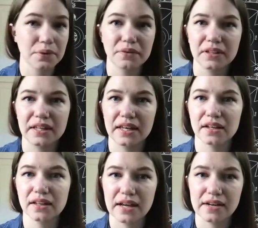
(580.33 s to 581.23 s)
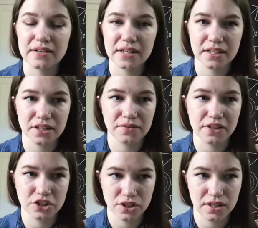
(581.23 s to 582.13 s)
really get clarity in your
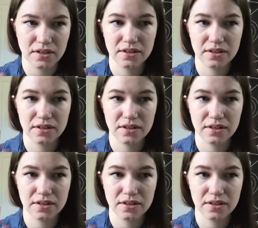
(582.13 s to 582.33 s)
vision,